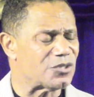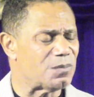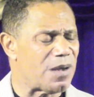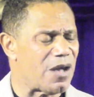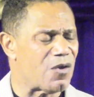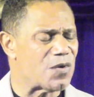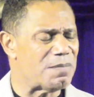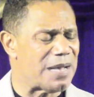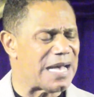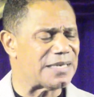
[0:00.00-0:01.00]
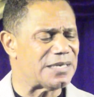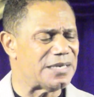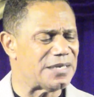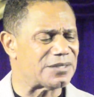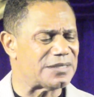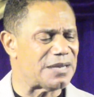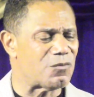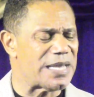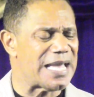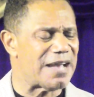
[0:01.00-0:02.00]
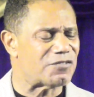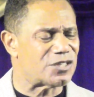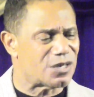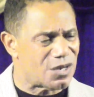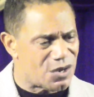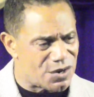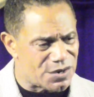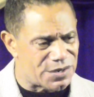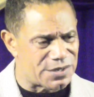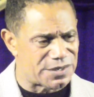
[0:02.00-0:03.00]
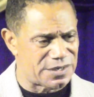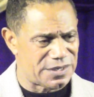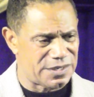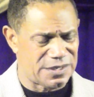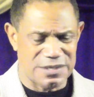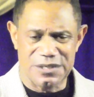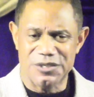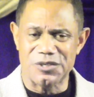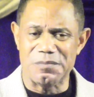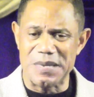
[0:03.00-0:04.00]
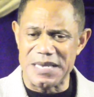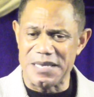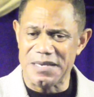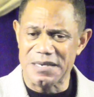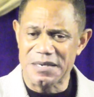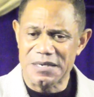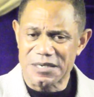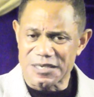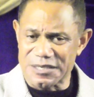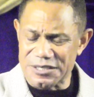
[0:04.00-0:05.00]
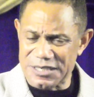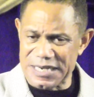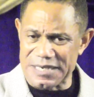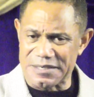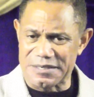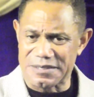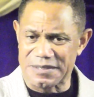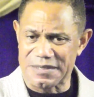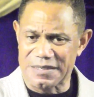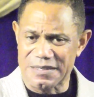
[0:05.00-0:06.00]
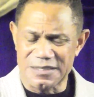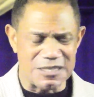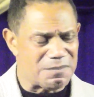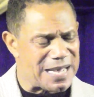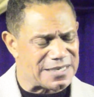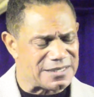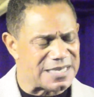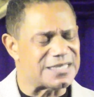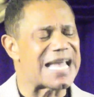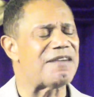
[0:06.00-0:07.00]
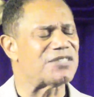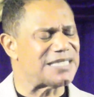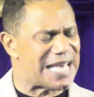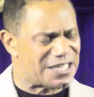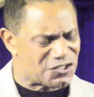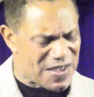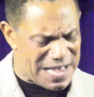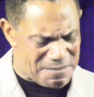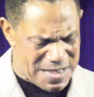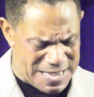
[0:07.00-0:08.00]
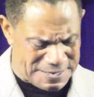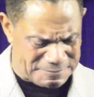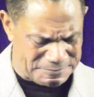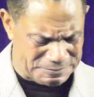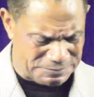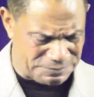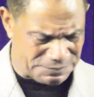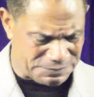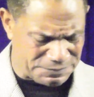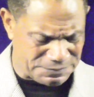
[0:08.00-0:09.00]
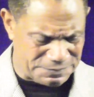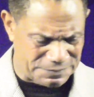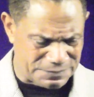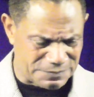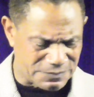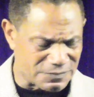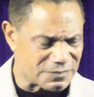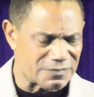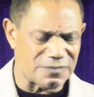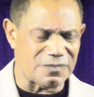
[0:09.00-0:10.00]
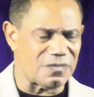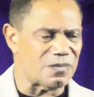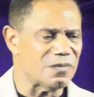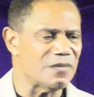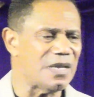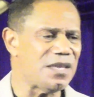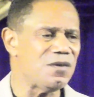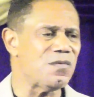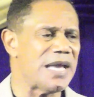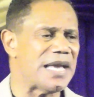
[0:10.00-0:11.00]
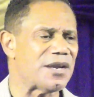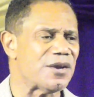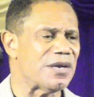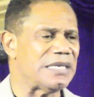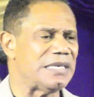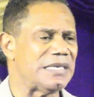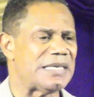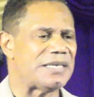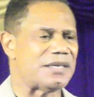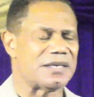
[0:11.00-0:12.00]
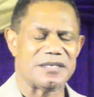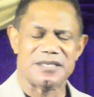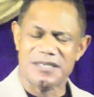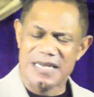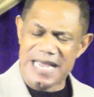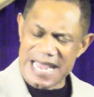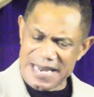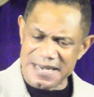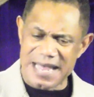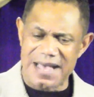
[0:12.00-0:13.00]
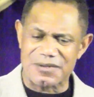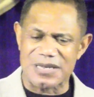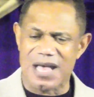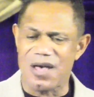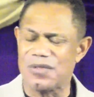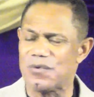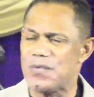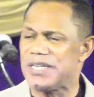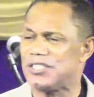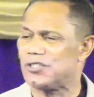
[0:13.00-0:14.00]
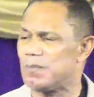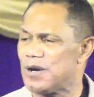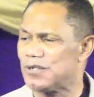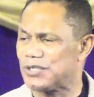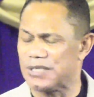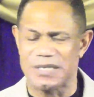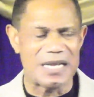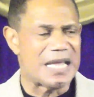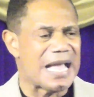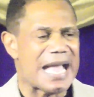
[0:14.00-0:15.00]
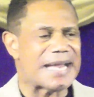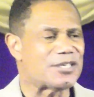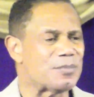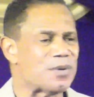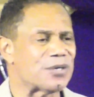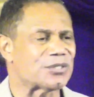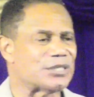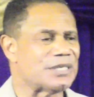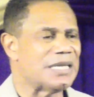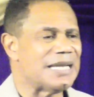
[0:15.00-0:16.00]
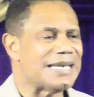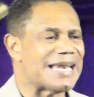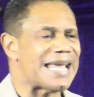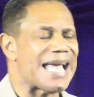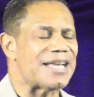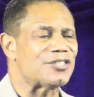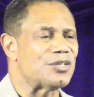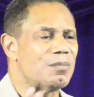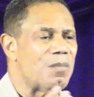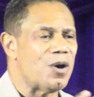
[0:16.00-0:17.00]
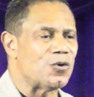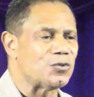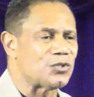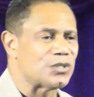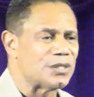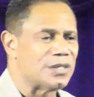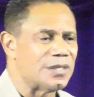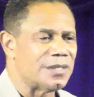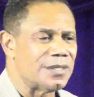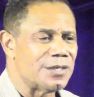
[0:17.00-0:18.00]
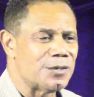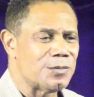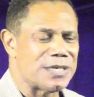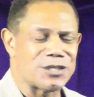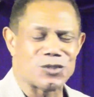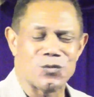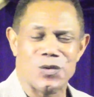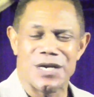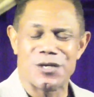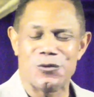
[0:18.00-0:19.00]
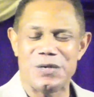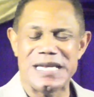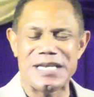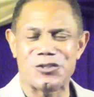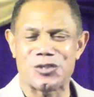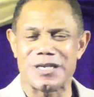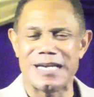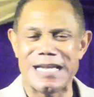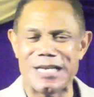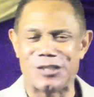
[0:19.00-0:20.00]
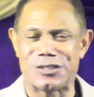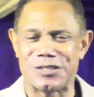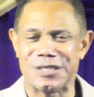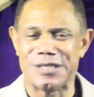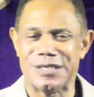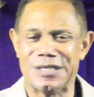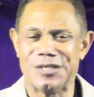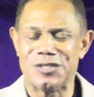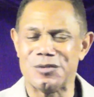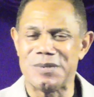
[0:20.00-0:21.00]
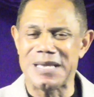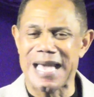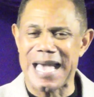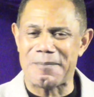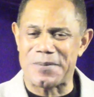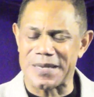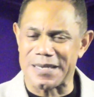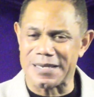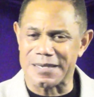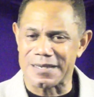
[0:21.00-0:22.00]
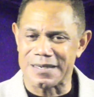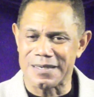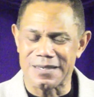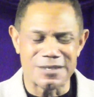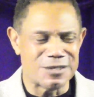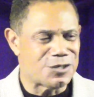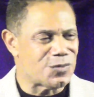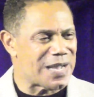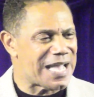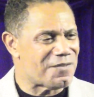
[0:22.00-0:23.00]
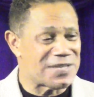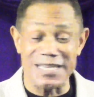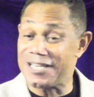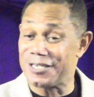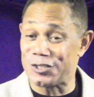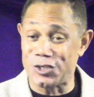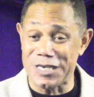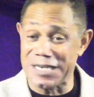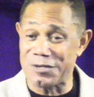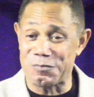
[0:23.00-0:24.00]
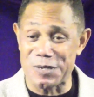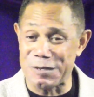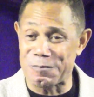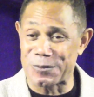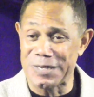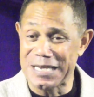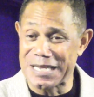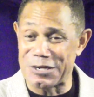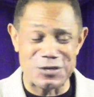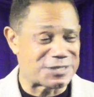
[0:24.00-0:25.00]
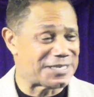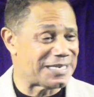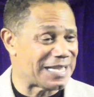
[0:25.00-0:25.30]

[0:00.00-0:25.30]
Paul reminded us that we have to learn to be content. Somebody say, to have a satisfied mind. To have a satisfied mind. And you read earlier in the handout, y'all, the richest person ain't the person that has the most, but it's the one who needs the least to be happy. Do I have any contented people in here today?